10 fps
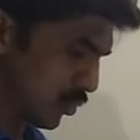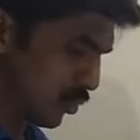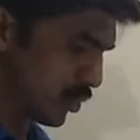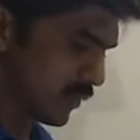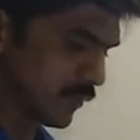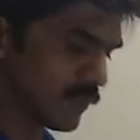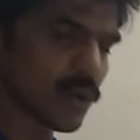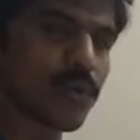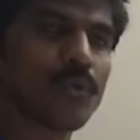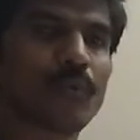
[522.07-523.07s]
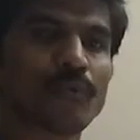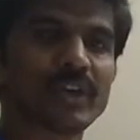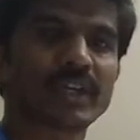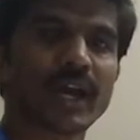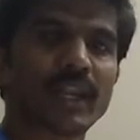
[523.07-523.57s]
So this is how
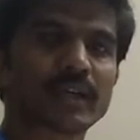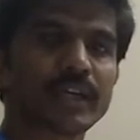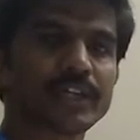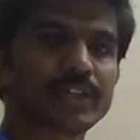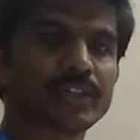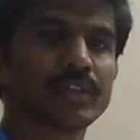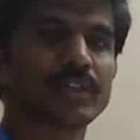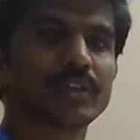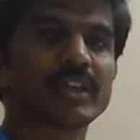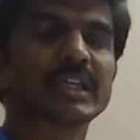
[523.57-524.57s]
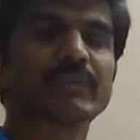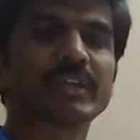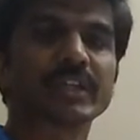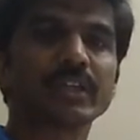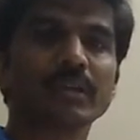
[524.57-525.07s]
we calculate
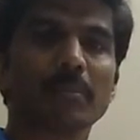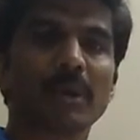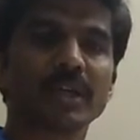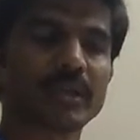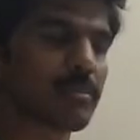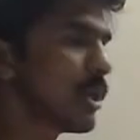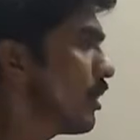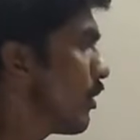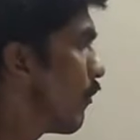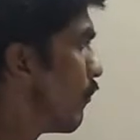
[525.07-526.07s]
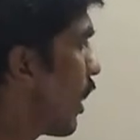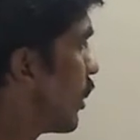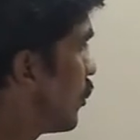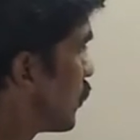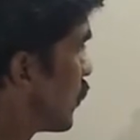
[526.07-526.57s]
equity multiple
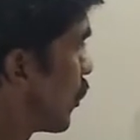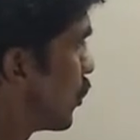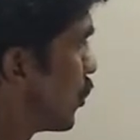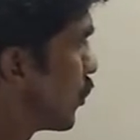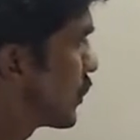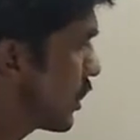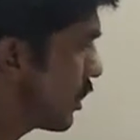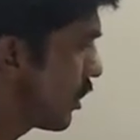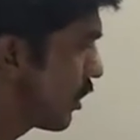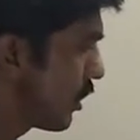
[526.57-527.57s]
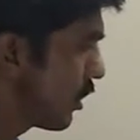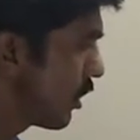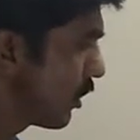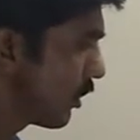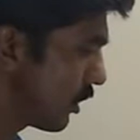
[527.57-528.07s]
values using
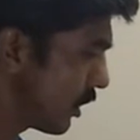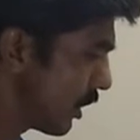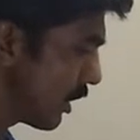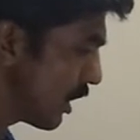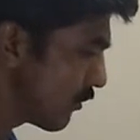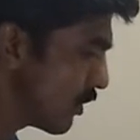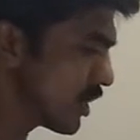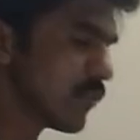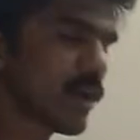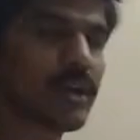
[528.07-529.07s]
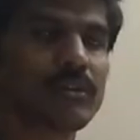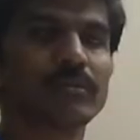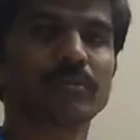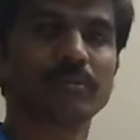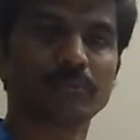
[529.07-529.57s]
equity
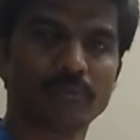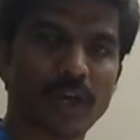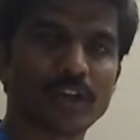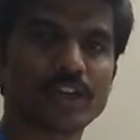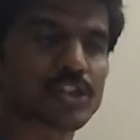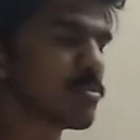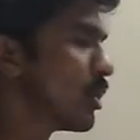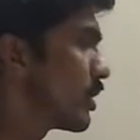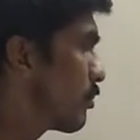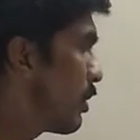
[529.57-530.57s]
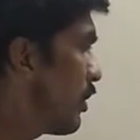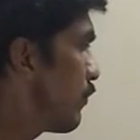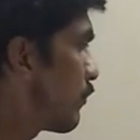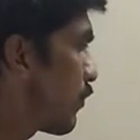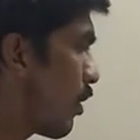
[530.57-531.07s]
valuation
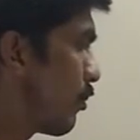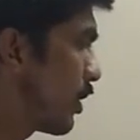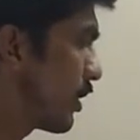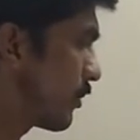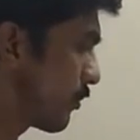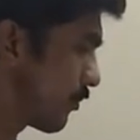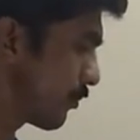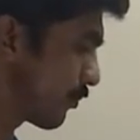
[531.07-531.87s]
multiple formula.